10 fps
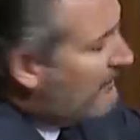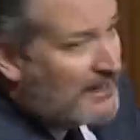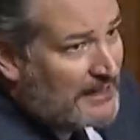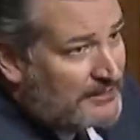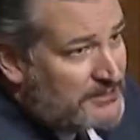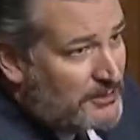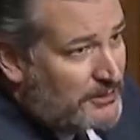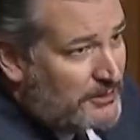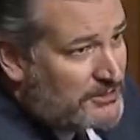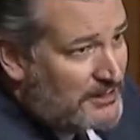been locked.
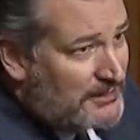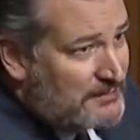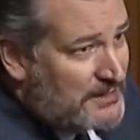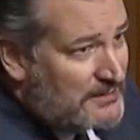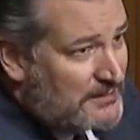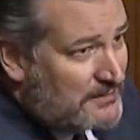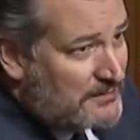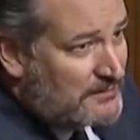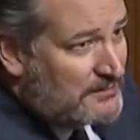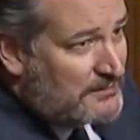You're telling me that
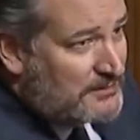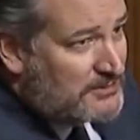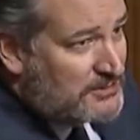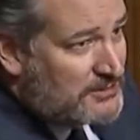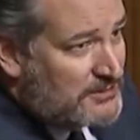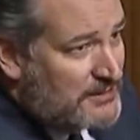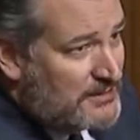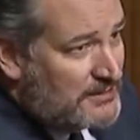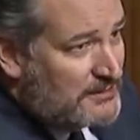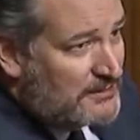this is
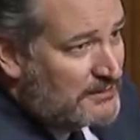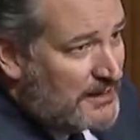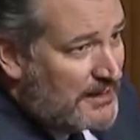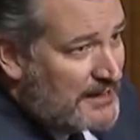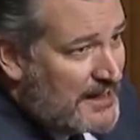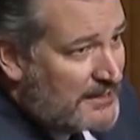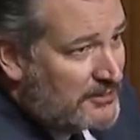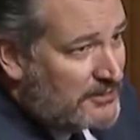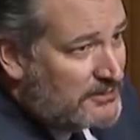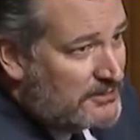not an accurate...